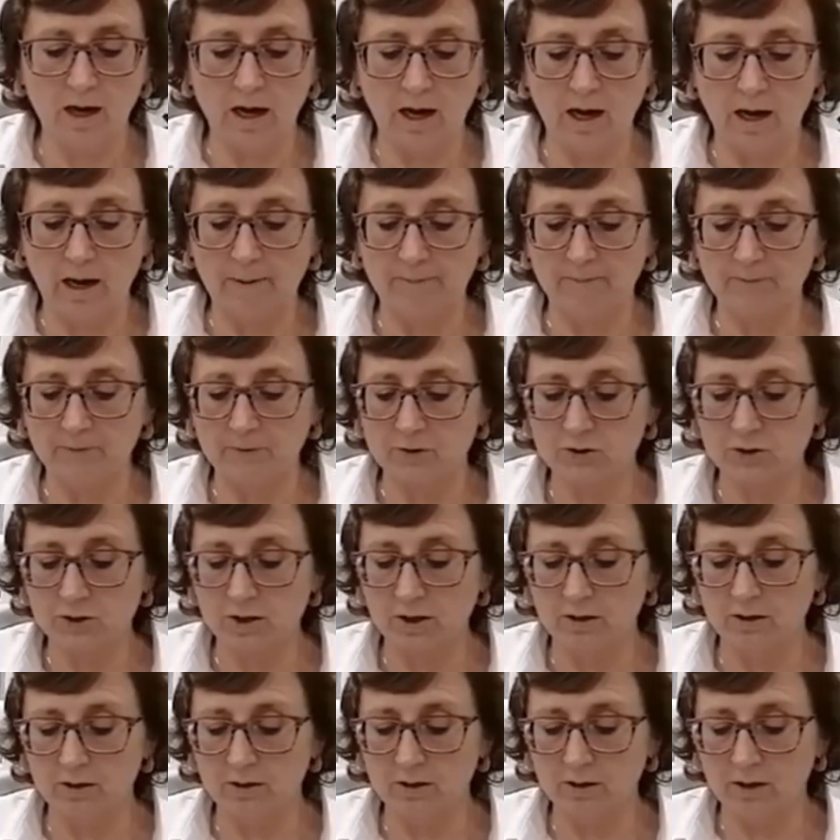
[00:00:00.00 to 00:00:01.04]

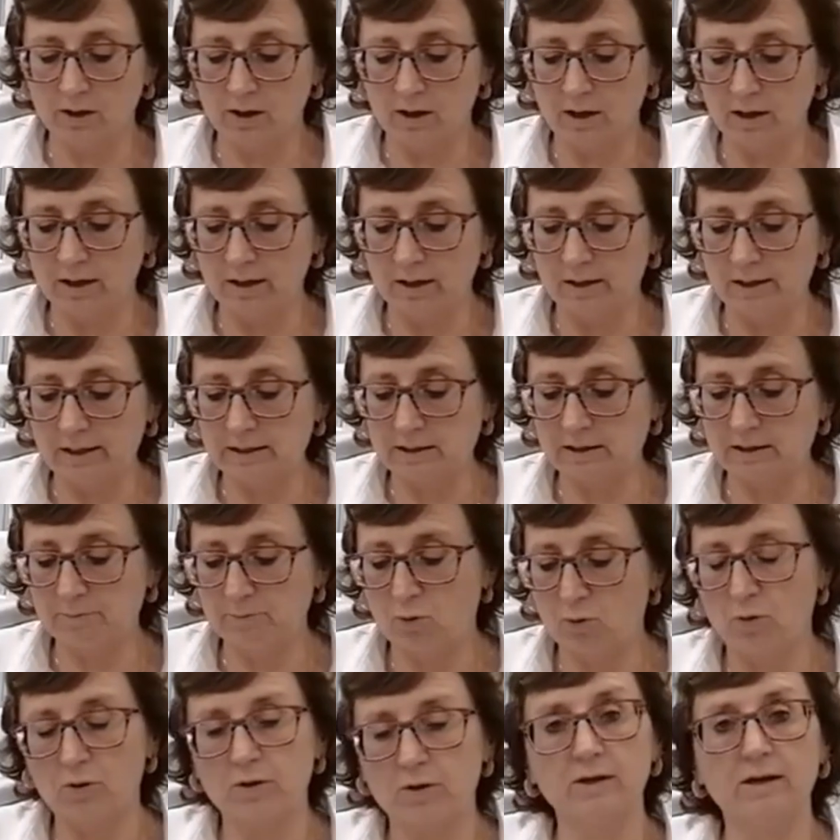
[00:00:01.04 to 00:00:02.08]
So it's
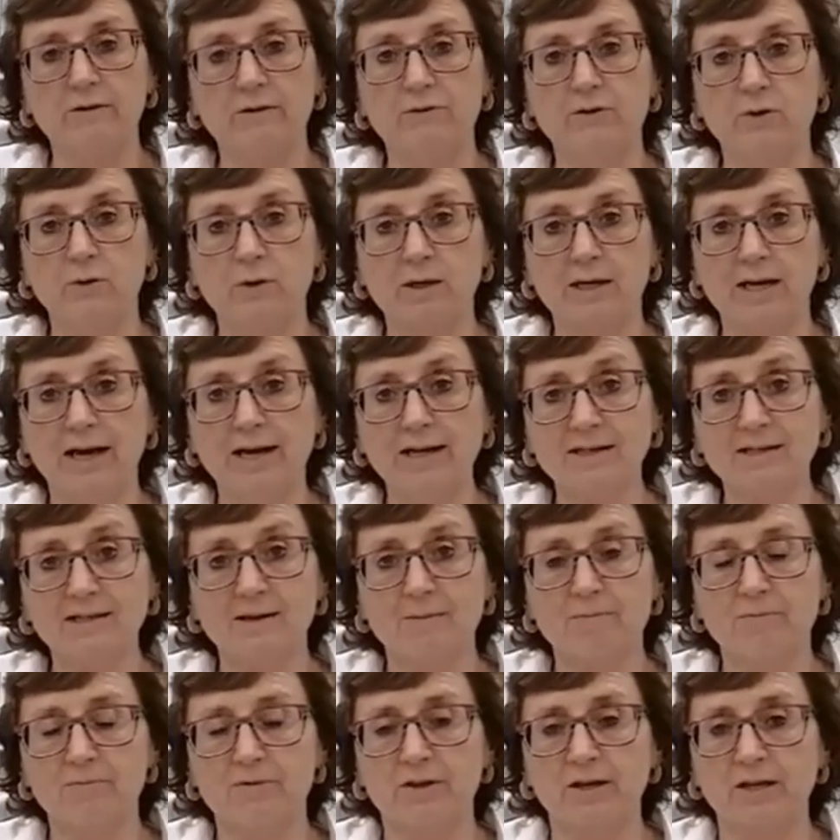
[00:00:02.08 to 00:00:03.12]
important, if you would like
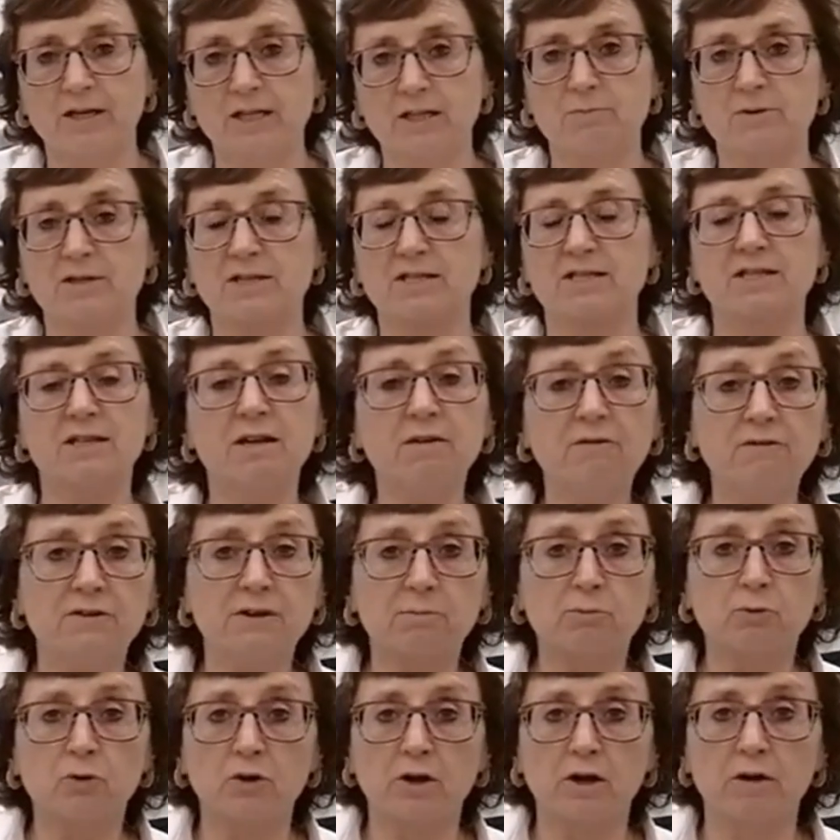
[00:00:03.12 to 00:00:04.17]
something
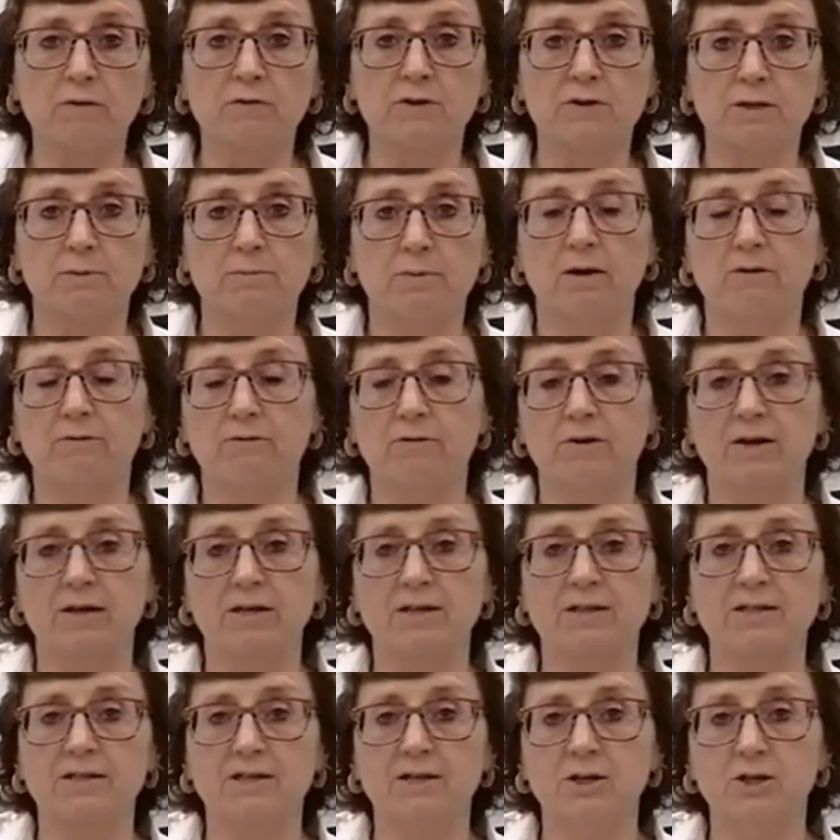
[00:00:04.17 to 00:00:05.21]
specific brought over to
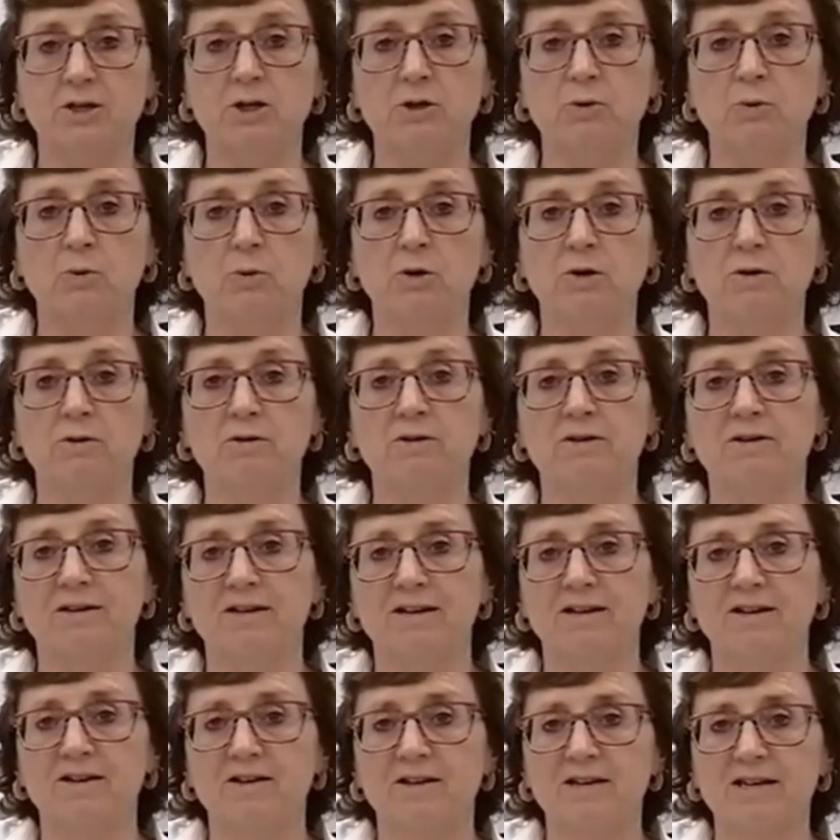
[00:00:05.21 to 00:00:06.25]
Belfast, that you would
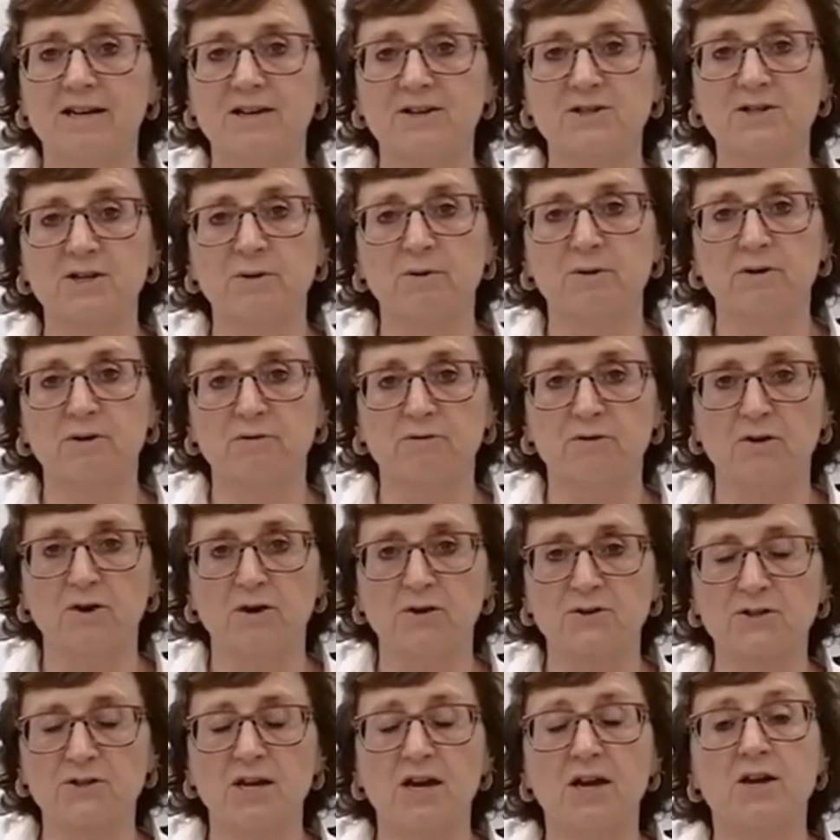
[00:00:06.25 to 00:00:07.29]
let us know in
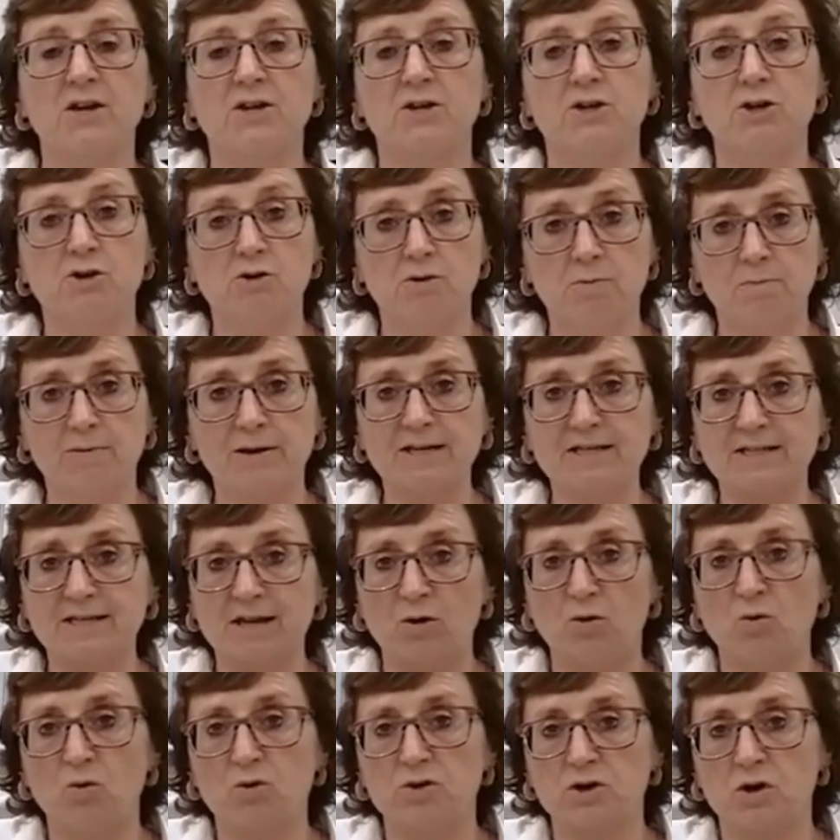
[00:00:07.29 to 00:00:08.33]
advance. You can place
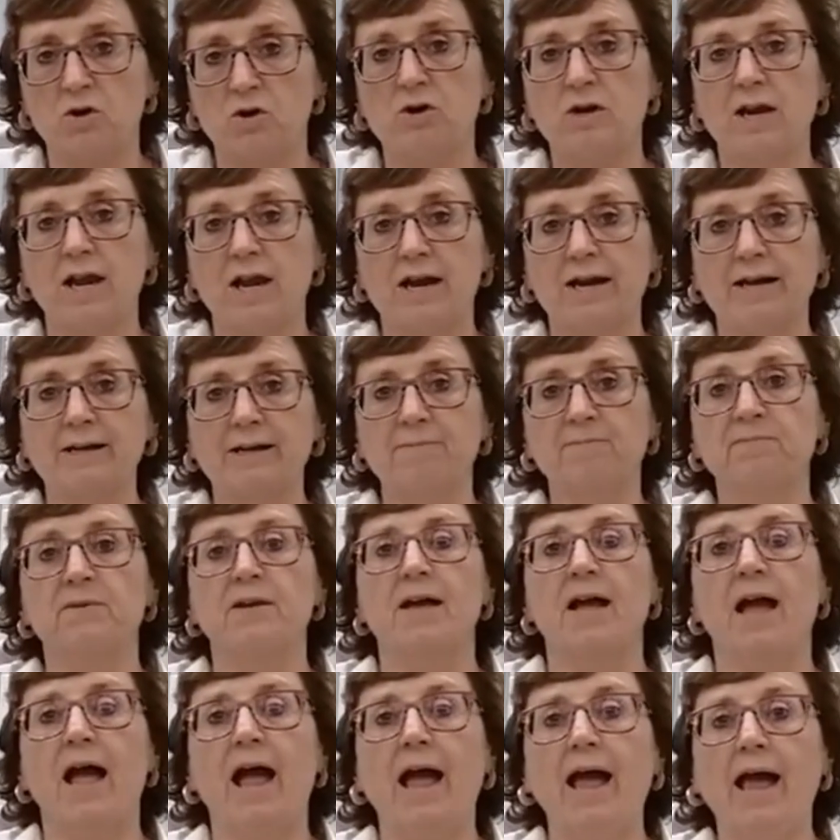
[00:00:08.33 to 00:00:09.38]
that order online.
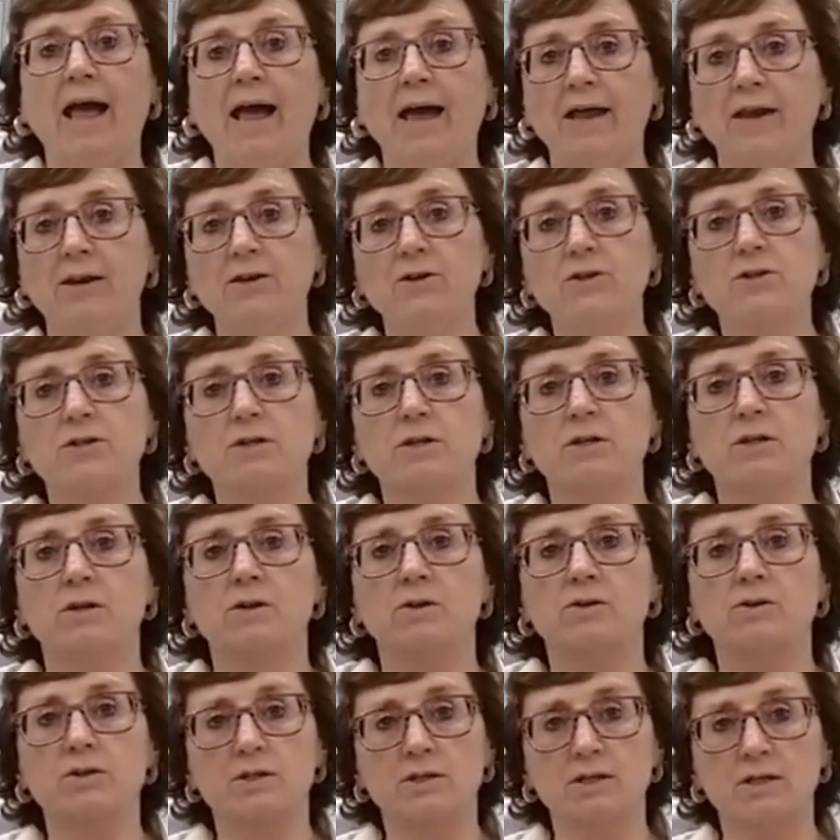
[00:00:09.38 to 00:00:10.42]
And
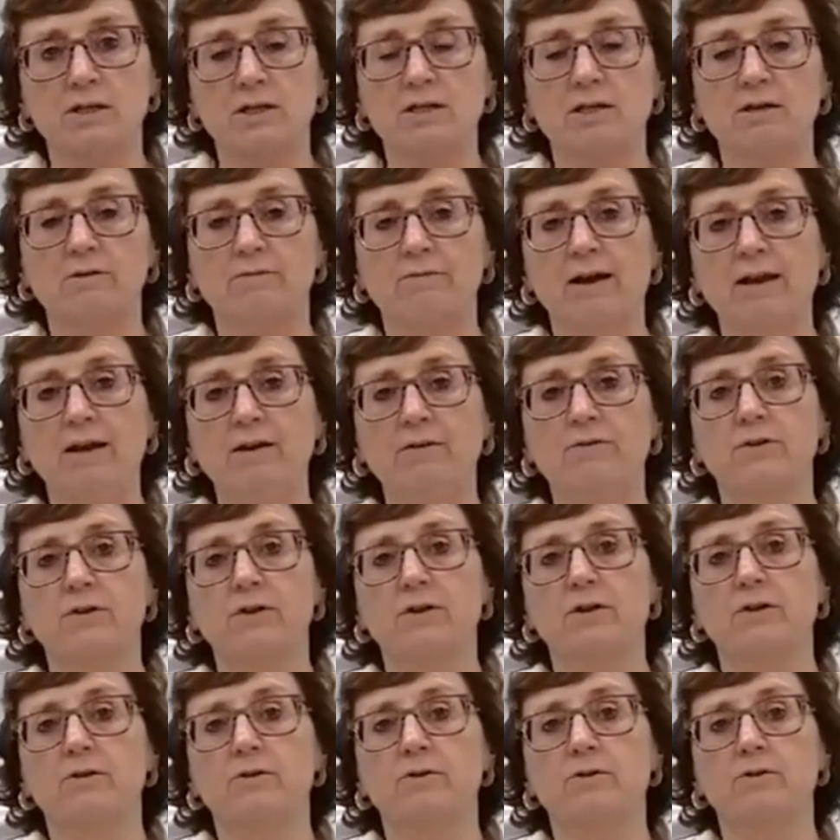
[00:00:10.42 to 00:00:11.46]
is it valid for
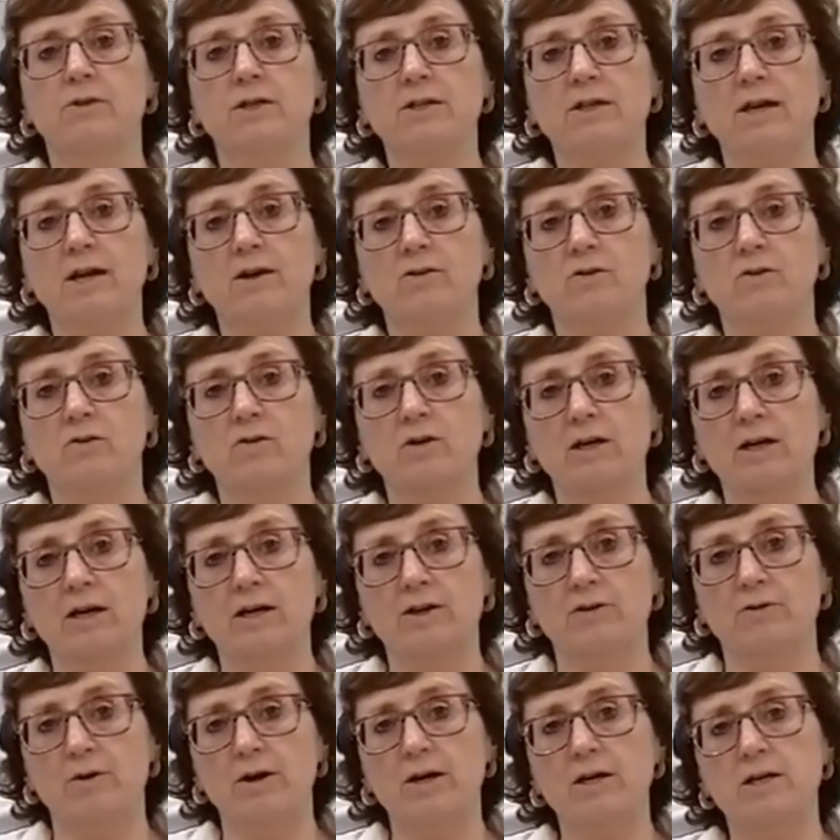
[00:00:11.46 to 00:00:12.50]
the discount on the
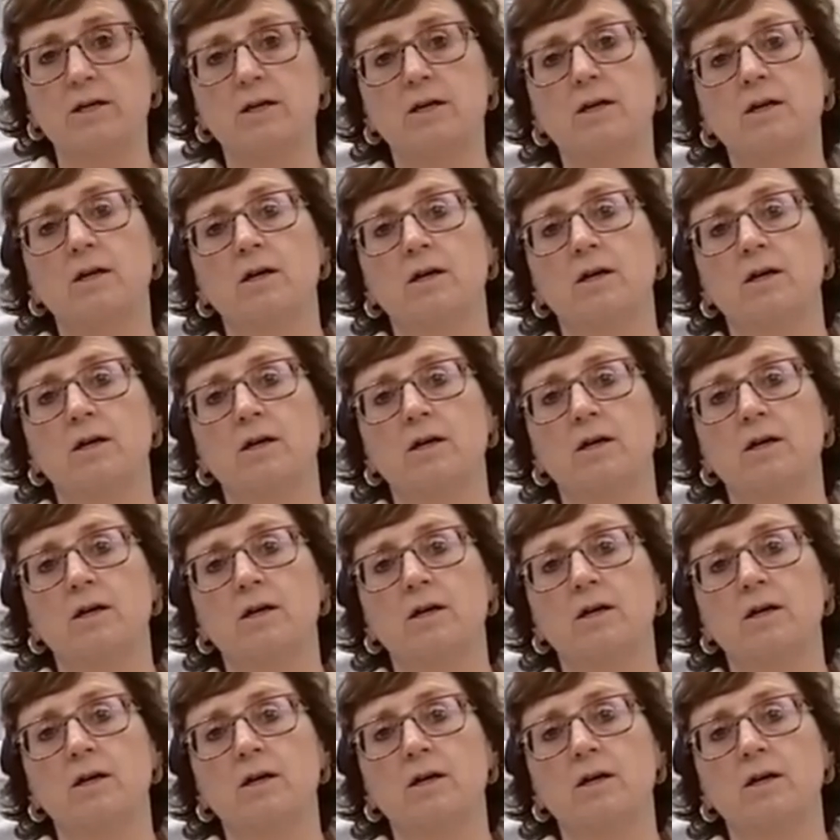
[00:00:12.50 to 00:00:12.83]
glide thread?